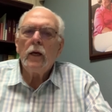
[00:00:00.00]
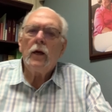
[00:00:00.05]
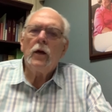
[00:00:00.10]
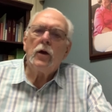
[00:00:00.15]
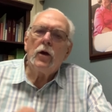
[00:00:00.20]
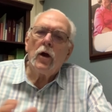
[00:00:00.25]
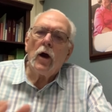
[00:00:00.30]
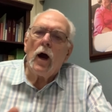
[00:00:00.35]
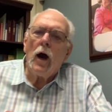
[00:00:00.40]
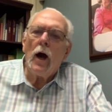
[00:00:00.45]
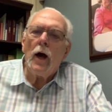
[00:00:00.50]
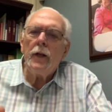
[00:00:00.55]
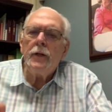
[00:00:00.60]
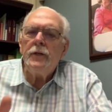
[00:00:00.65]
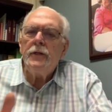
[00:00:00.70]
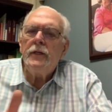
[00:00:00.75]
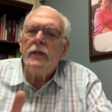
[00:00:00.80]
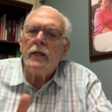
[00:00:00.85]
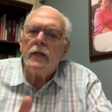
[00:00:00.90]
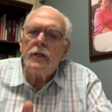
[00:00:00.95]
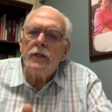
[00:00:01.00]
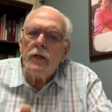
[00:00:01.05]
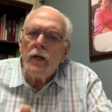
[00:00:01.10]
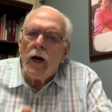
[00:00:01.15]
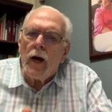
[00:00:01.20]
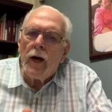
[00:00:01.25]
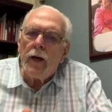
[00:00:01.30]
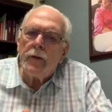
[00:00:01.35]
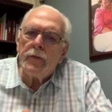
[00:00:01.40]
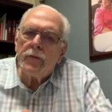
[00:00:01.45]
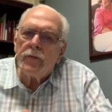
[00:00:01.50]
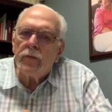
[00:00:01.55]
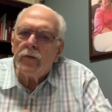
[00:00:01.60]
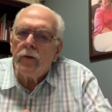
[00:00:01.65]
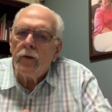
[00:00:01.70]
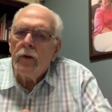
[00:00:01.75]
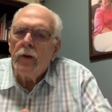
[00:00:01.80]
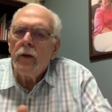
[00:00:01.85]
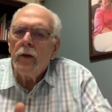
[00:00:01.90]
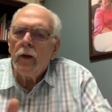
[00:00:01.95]
God did not
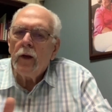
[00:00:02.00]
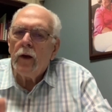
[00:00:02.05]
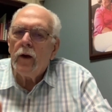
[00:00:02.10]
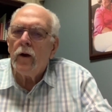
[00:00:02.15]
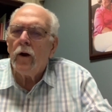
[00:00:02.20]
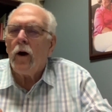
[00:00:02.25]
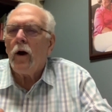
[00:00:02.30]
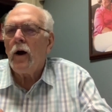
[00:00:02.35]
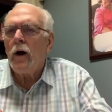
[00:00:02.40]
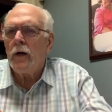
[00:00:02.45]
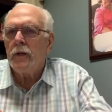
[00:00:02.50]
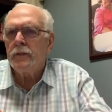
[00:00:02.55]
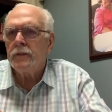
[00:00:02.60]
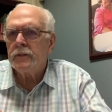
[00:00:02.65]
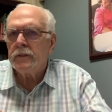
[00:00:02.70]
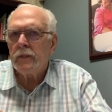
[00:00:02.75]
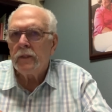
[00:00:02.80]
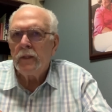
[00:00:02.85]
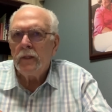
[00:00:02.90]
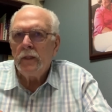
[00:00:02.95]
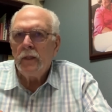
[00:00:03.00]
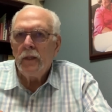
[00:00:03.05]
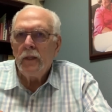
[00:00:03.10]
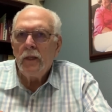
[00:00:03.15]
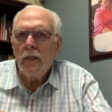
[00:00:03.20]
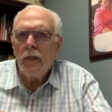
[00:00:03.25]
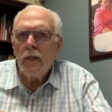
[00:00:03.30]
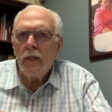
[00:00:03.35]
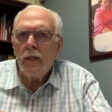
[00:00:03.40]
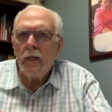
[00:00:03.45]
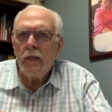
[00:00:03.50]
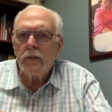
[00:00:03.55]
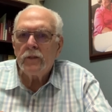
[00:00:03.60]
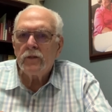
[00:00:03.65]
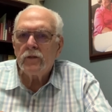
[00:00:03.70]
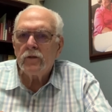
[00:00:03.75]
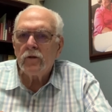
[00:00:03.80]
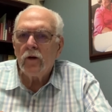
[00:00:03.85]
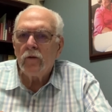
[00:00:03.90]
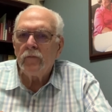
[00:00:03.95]
cause his
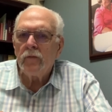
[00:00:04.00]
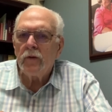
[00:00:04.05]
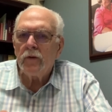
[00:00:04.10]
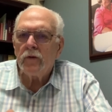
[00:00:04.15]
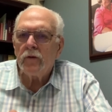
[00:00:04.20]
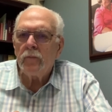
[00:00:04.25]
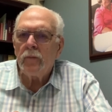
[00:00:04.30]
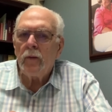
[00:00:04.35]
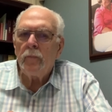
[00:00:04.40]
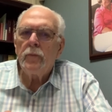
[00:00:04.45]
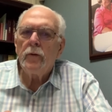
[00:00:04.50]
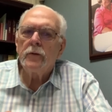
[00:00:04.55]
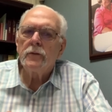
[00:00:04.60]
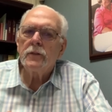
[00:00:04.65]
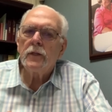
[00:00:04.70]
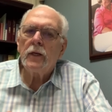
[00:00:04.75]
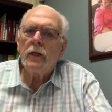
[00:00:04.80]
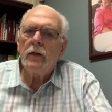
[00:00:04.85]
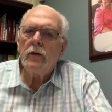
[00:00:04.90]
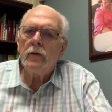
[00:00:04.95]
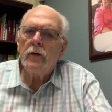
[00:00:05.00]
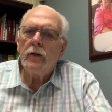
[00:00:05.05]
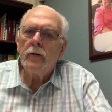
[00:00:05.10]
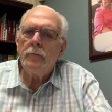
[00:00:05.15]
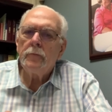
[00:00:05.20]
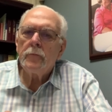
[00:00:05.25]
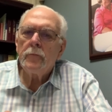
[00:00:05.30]
servant to be persecuted.